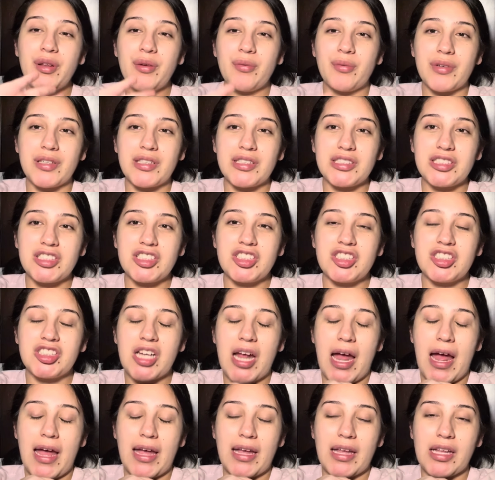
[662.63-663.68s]
wish
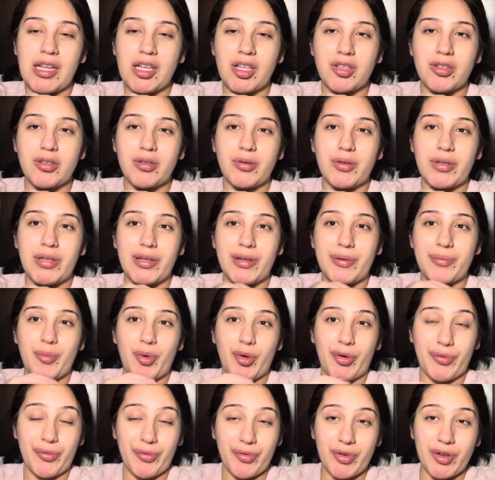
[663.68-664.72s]
I included more
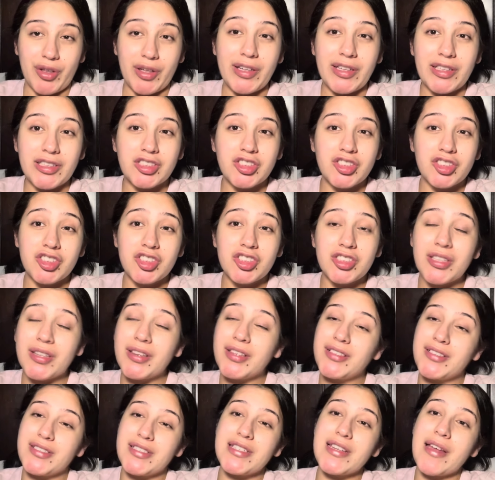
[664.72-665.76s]
footage in
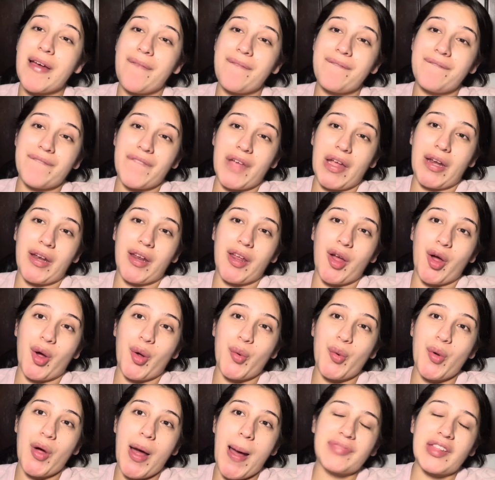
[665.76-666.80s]
this video.
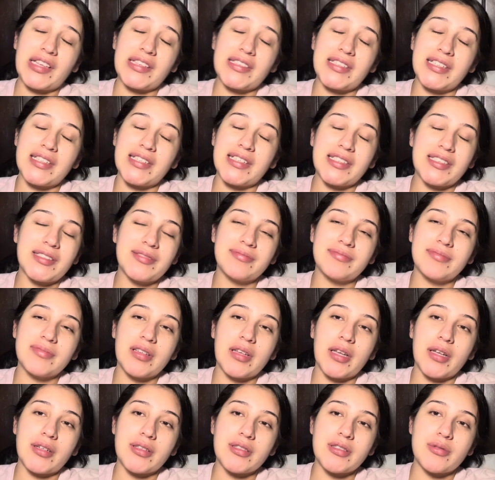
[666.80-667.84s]
They didn't
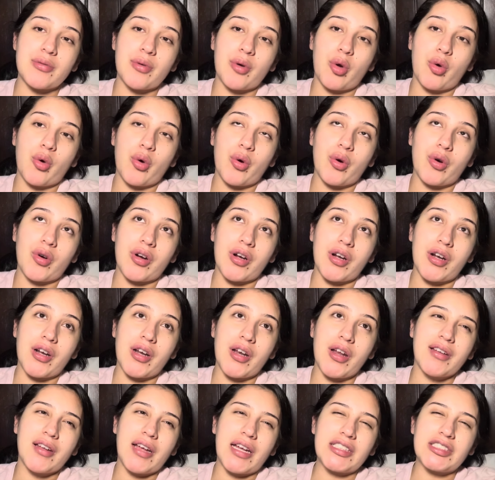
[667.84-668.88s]
let us record.
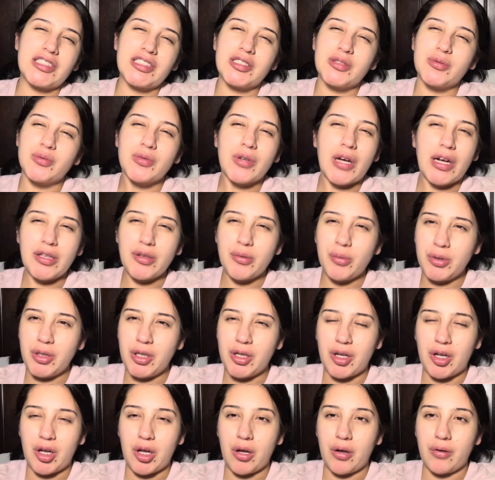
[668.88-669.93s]
I just kind of wanted
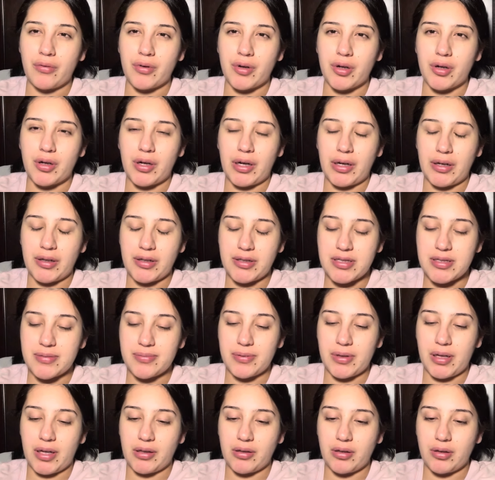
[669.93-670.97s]
to cover and
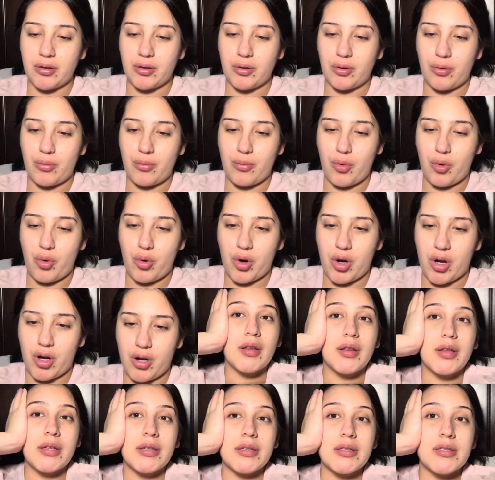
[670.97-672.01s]
explain a little more.
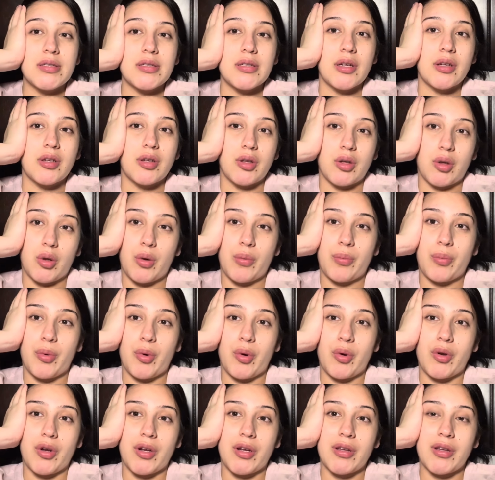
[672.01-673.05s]
This
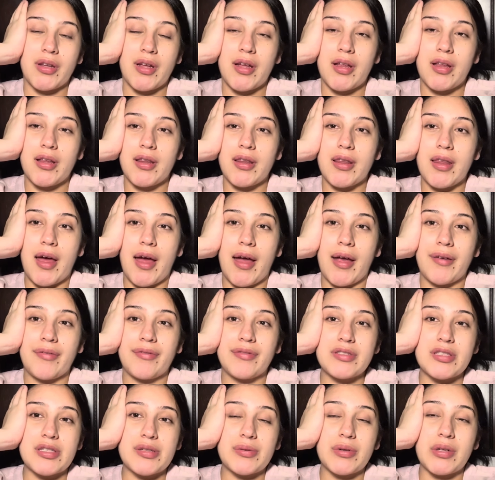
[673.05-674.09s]
newborn life
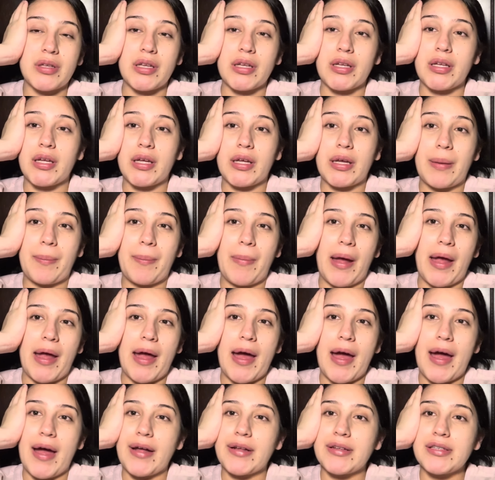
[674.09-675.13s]
is really kicking my
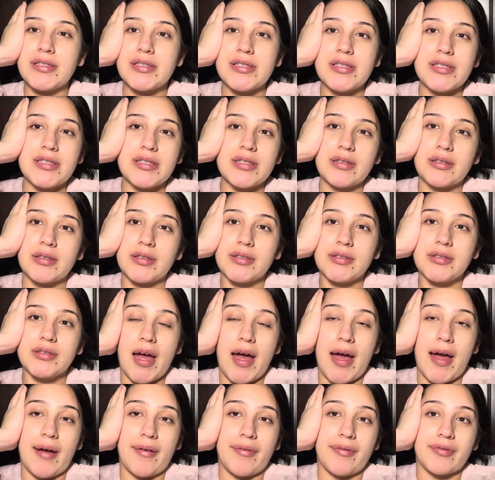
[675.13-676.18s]
ass.
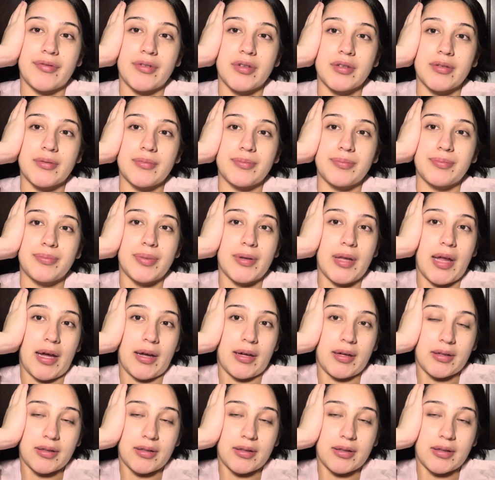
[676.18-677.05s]
Have black,